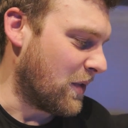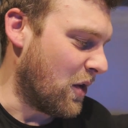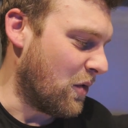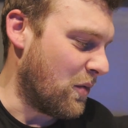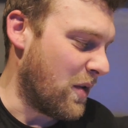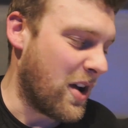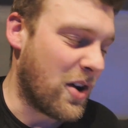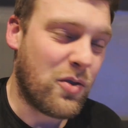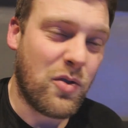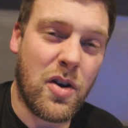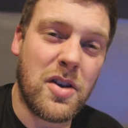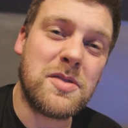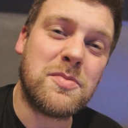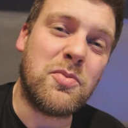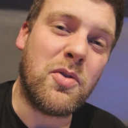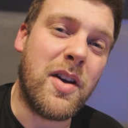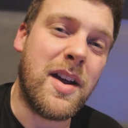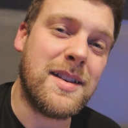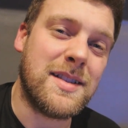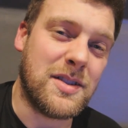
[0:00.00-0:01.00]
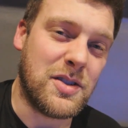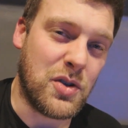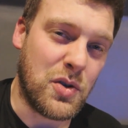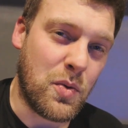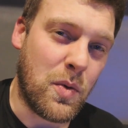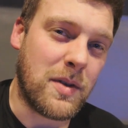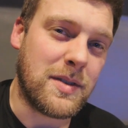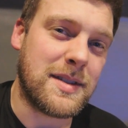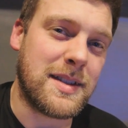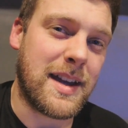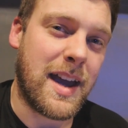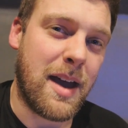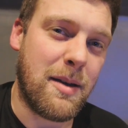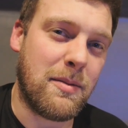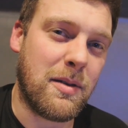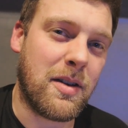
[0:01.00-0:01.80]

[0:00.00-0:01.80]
A rear cross brace I do want to get,